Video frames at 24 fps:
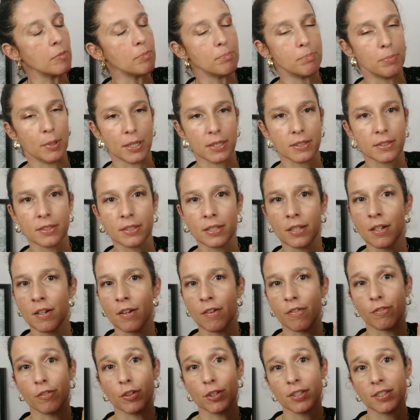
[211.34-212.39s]
But
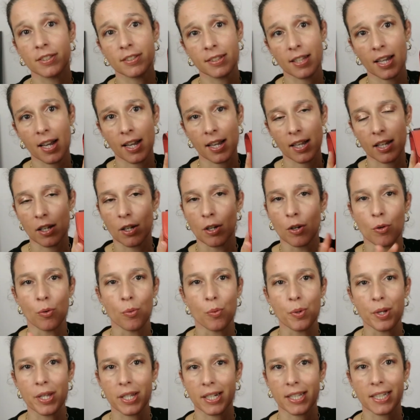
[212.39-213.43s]
the style
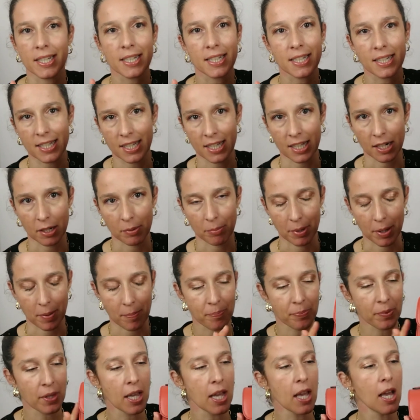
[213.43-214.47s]
really killed me.
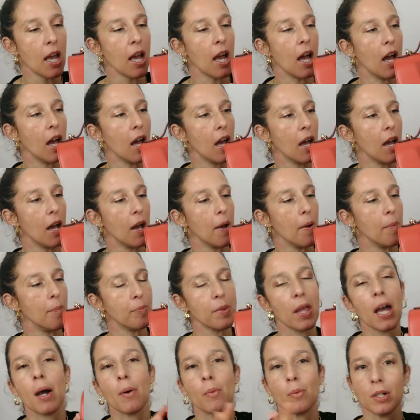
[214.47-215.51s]

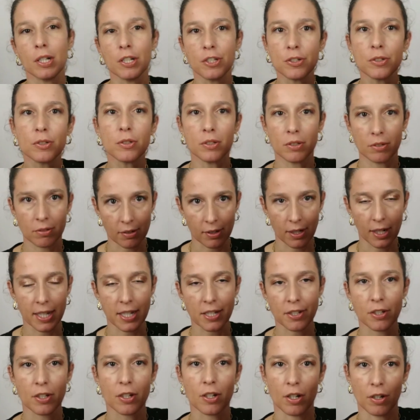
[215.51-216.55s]
I will do
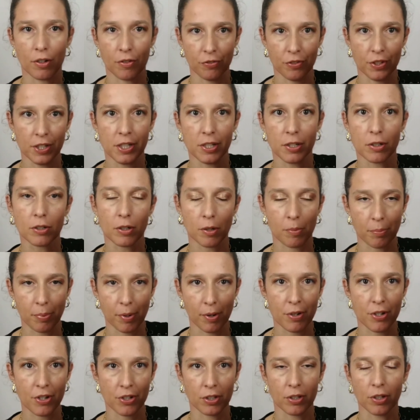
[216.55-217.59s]
later a video
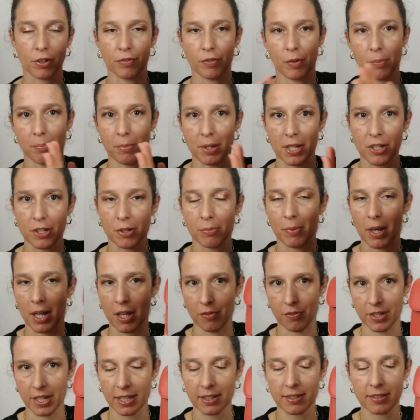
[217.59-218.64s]
comparison of the medium
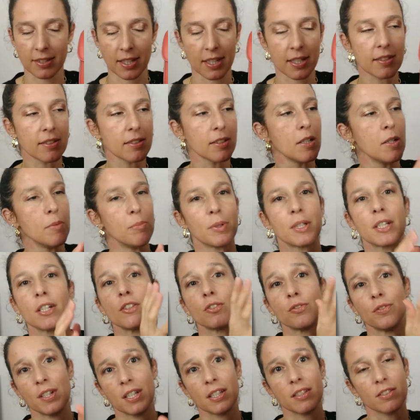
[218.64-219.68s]
and the XS,
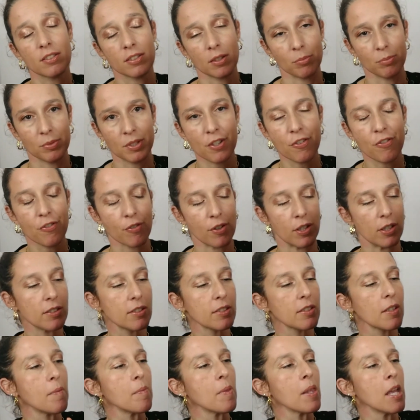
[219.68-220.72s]
because there's some
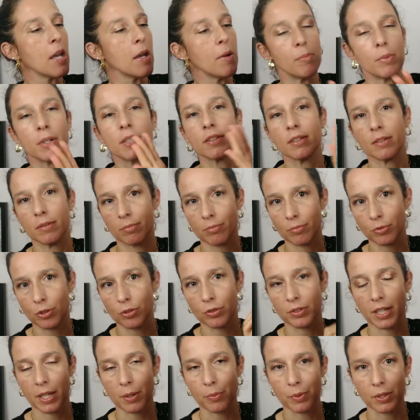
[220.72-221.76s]
difference. But
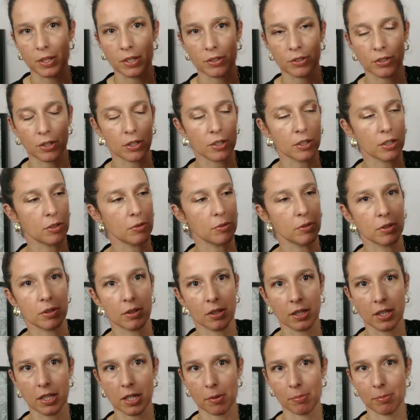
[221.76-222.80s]
today we'll talk
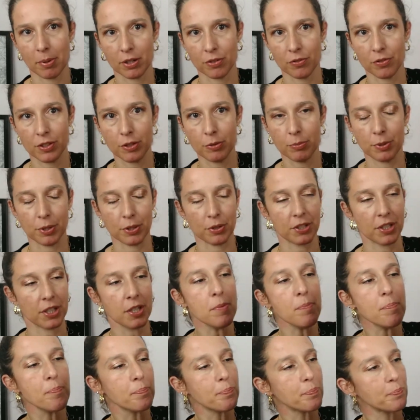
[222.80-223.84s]
only about this
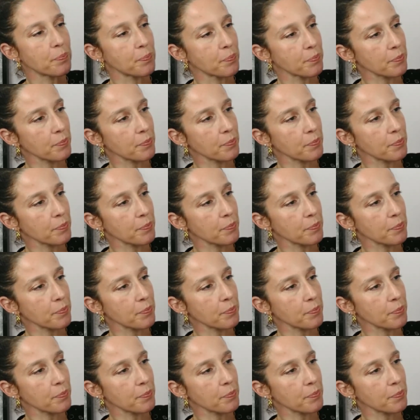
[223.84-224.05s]
beauty.